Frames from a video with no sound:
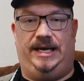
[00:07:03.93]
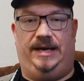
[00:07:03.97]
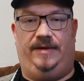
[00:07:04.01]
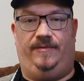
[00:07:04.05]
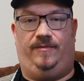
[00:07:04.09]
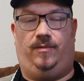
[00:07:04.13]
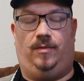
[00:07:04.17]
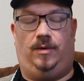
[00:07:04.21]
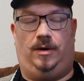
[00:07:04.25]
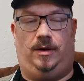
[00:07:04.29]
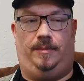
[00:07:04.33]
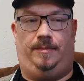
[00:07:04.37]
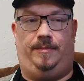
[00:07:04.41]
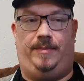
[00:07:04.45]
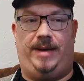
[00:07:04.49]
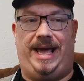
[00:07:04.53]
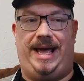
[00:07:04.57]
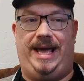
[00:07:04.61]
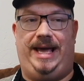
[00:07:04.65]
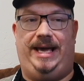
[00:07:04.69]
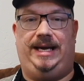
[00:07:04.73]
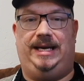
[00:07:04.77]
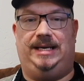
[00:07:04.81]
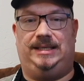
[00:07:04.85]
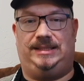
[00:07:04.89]
If we're
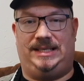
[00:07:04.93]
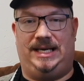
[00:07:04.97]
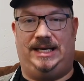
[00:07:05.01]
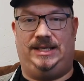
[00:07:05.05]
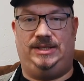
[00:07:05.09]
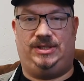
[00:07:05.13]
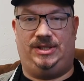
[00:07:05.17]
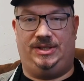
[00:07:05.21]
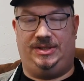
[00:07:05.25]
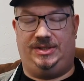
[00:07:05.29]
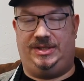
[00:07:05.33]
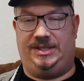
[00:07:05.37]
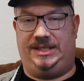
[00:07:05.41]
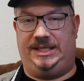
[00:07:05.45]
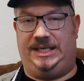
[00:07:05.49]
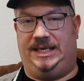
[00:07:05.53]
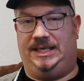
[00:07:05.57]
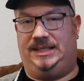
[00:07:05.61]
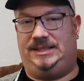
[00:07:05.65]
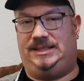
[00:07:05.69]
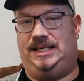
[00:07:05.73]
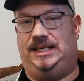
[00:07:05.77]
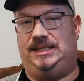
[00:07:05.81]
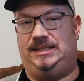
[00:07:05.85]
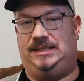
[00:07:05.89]
paying attention to the
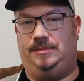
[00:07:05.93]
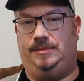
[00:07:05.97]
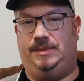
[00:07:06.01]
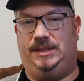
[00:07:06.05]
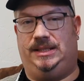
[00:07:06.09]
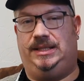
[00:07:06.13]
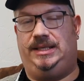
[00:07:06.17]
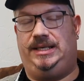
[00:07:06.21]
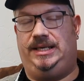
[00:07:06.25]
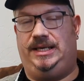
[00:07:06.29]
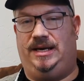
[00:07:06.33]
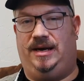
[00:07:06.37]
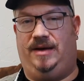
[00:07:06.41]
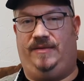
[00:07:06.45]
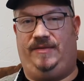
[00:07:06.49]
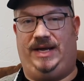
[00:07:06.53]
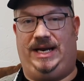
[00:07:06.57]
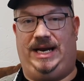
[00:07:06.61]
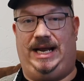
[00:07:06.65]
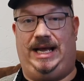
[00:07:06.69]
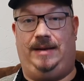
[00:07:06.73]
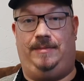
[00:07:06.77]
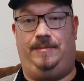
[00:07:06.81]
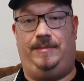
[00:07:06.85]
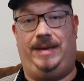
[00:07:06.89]
accessibility of
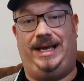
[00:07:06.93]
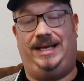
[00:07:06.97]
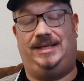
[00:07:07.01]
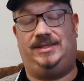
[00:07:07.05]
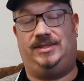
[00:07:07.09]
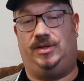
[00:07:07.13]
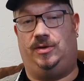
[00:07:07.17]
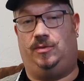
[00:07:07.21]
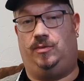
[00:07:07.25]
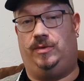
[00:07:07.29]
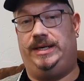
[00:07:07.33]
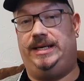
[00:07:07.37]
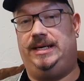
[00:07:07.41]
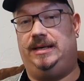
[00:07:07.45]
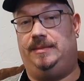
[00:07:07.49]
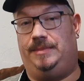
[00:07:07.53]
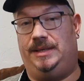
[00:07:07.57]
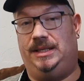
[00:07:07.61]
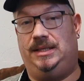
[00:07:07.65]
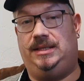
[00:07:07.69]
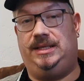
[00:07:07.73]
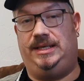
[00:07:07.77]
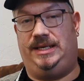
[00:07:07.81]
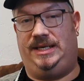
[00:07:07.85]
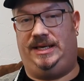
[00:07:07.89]
it, it makes the
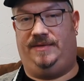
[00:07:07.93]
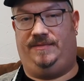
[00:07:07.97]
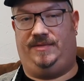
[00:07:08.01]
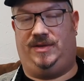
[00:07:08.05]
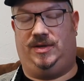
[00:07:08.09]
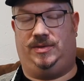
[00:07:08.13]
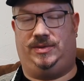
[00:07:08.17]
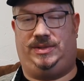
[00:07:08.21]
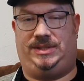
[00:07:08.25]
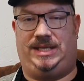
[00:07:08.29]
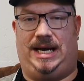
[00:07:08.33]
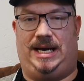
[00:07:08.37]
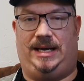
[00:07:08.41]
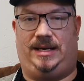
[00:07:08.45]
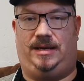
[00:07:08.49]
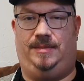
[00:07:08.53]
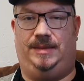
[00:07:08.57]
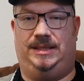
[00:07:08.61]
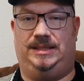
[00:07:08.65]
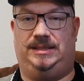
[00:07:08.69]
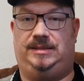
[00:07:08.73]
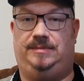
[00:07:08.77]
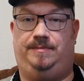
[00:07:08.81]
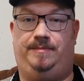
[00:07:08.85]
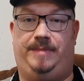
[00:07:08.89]
readability of those
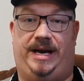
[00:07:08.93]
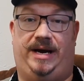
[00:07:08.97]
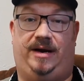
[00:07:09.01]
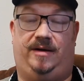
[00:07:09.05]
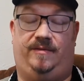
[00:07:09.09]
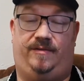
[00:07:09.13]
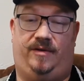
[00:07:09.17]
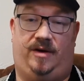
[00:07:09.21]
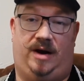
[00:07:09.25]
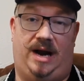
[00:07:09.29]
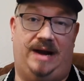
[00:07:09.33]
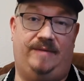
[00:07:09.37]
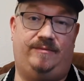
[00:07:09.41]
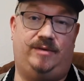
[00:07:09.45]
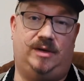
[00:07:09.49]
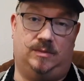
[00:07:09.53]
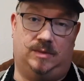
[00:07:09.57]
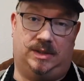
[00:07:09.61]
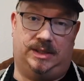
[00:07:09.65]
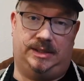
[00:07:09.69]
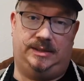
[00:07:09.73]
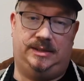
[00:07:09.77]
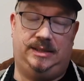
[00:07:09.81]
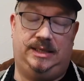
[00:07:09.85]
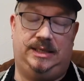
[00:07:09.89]
documents better for
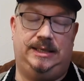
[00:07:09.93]
everyone.